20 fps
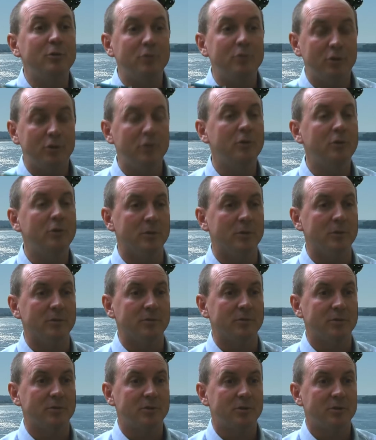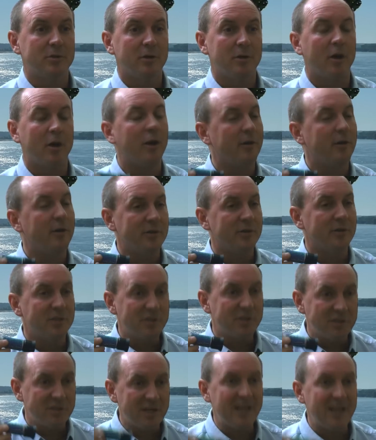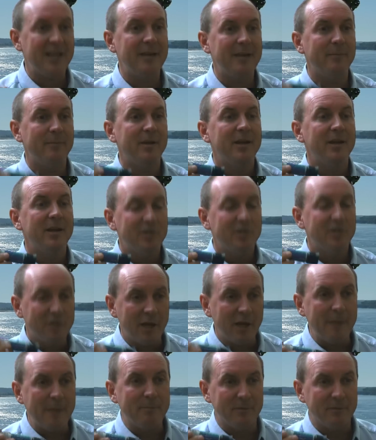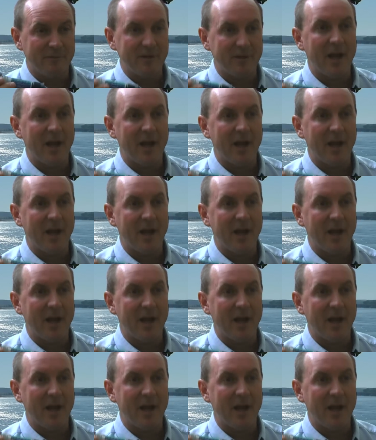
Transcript: tools are the same type of